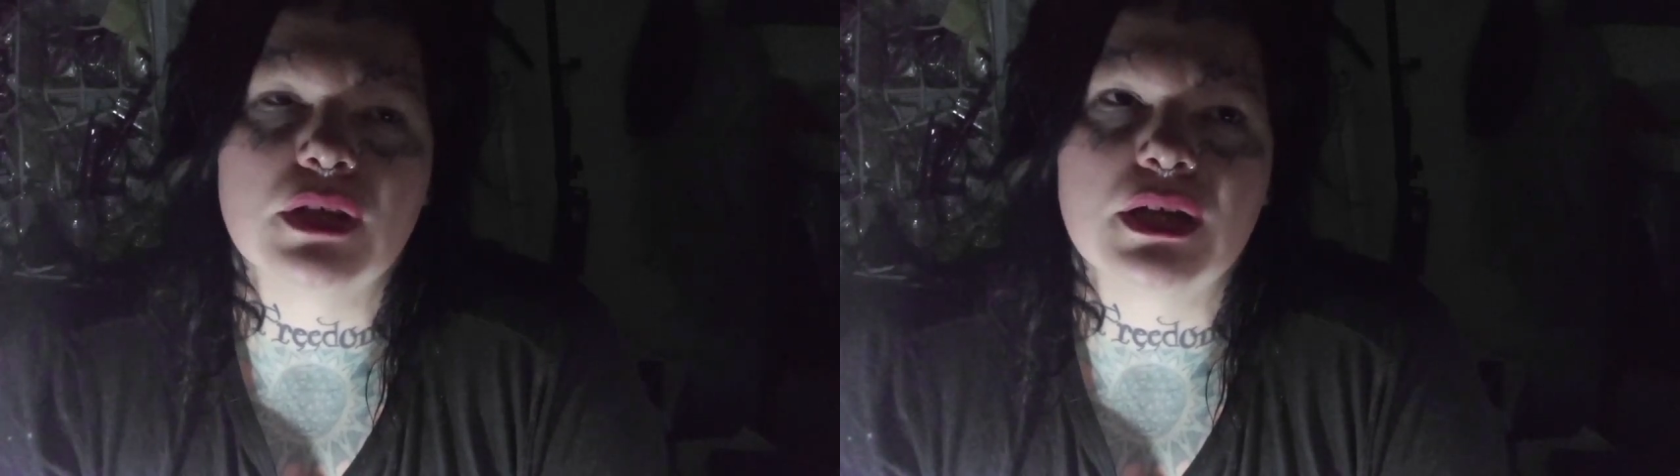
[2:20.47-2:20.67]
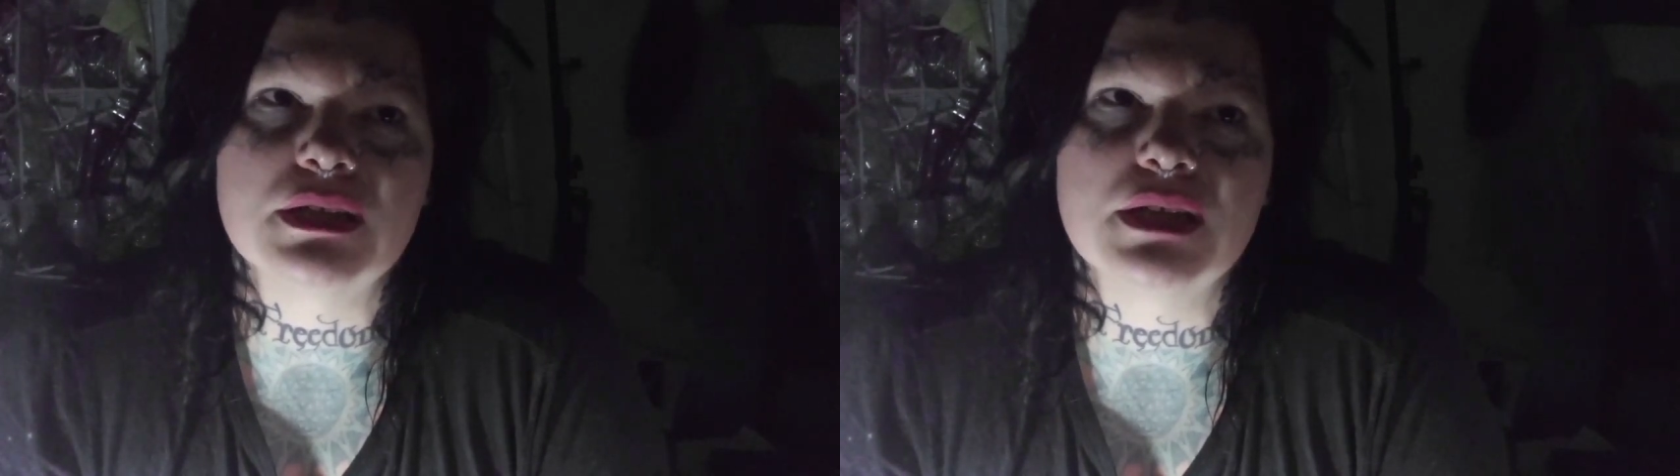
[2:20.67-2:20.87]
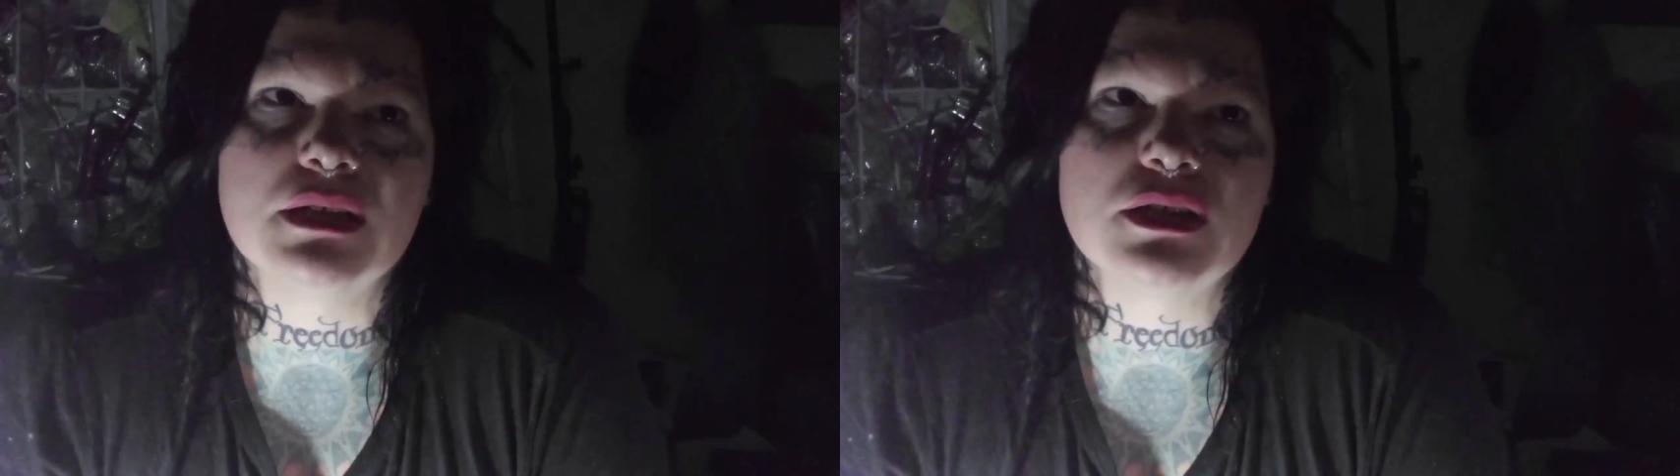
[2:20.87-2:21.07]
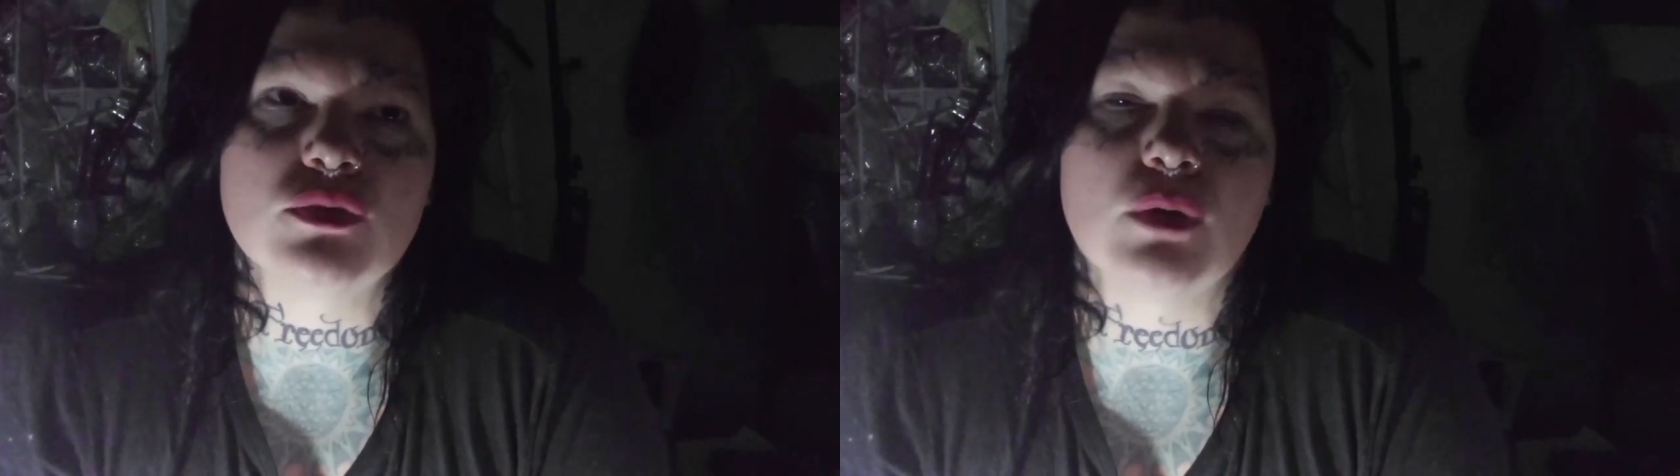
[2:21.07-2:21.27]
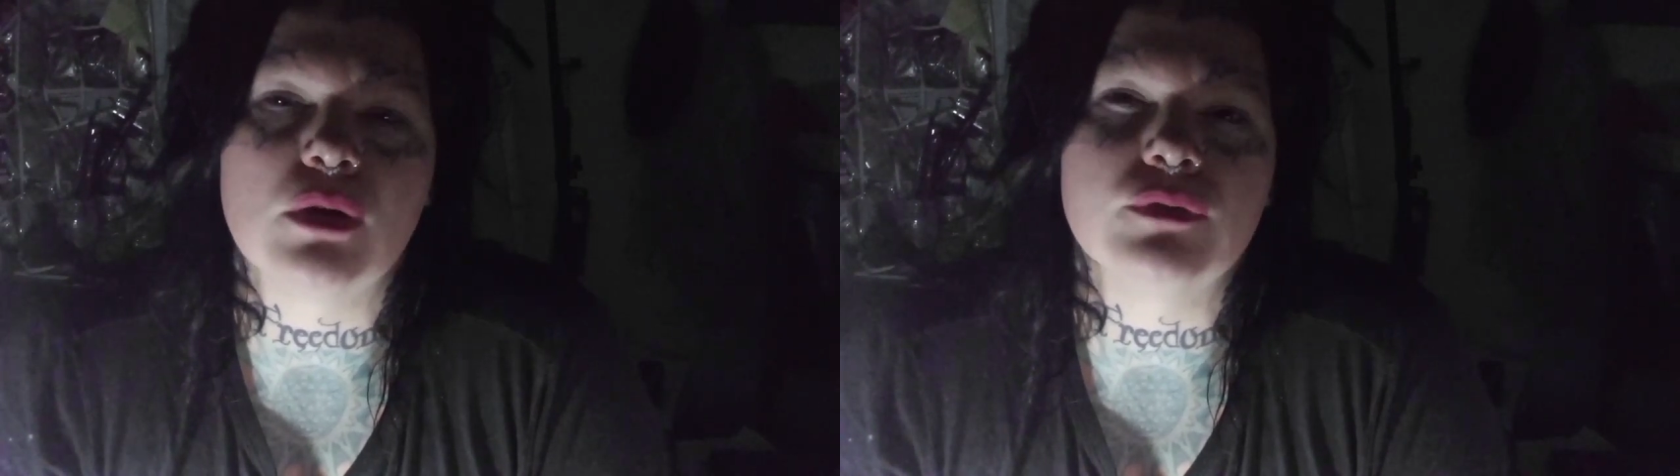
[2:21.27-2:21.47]
like a 10 to
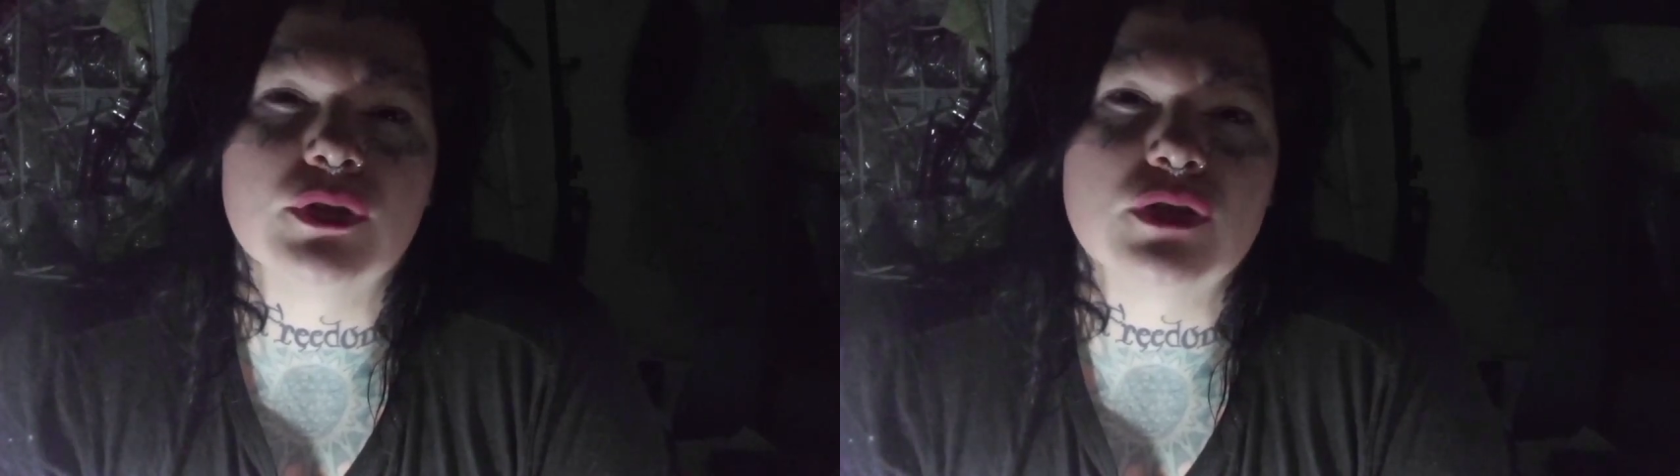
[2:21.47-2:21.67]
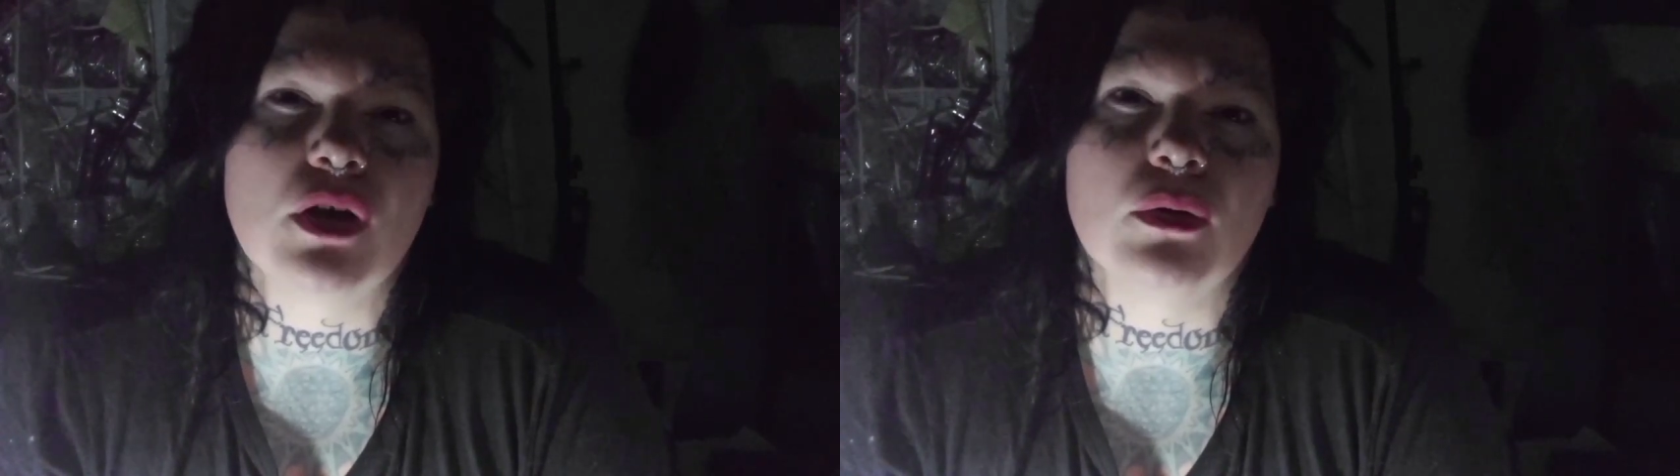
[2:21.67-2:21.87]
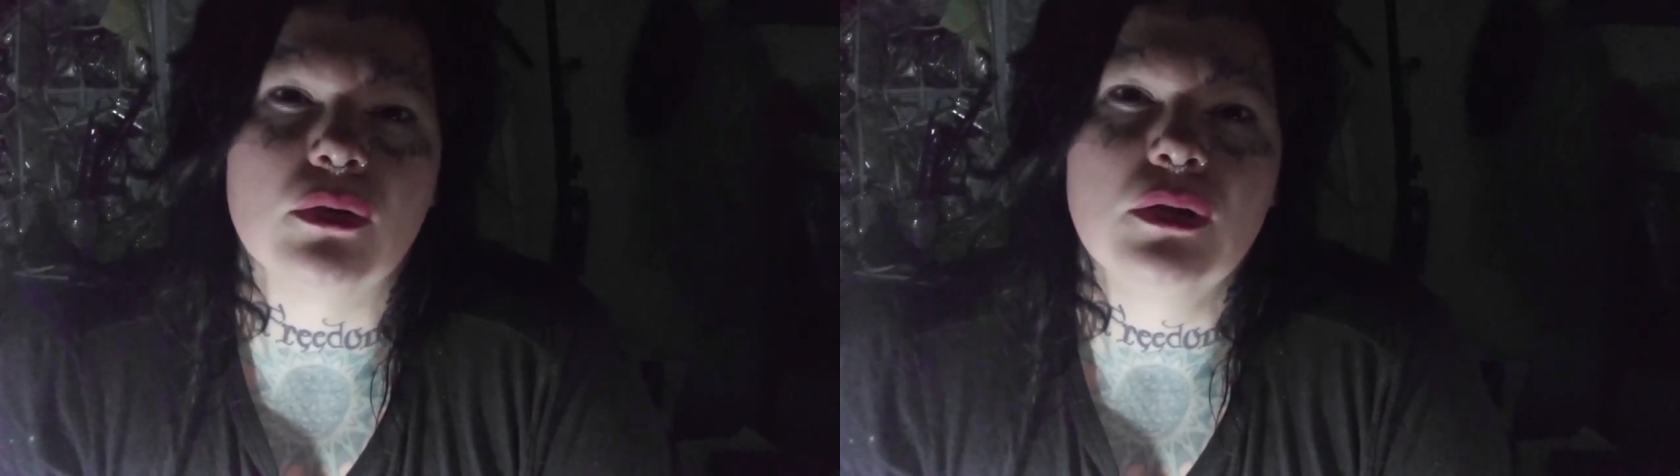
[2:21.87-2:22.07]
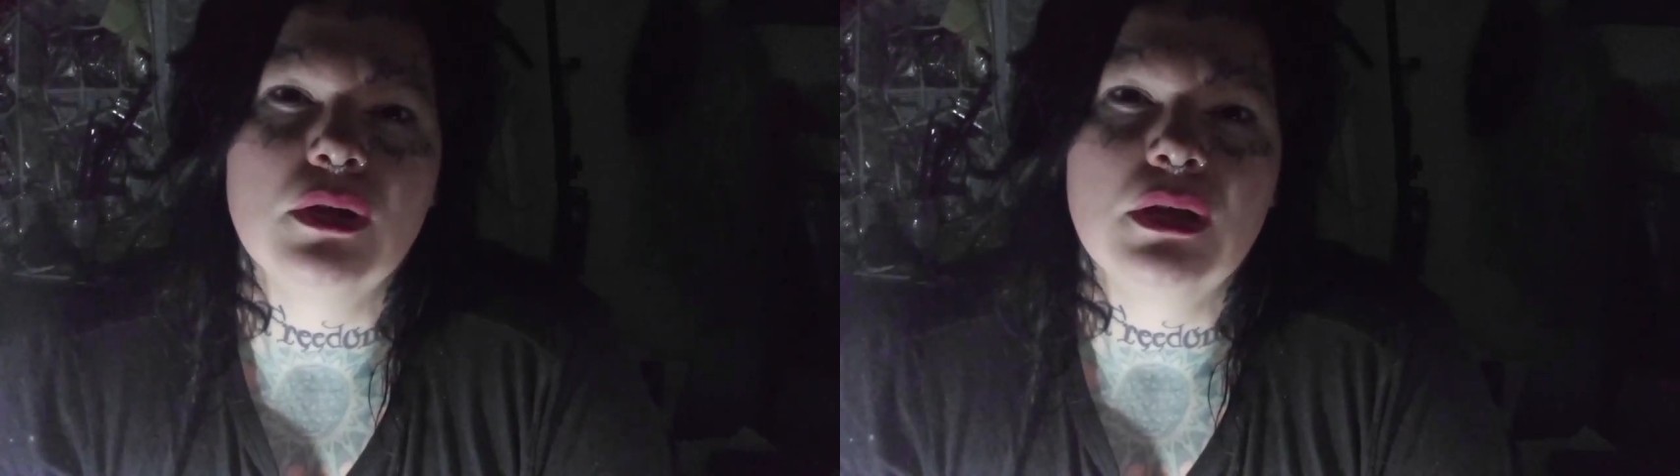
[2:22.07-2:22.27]
12 foot tall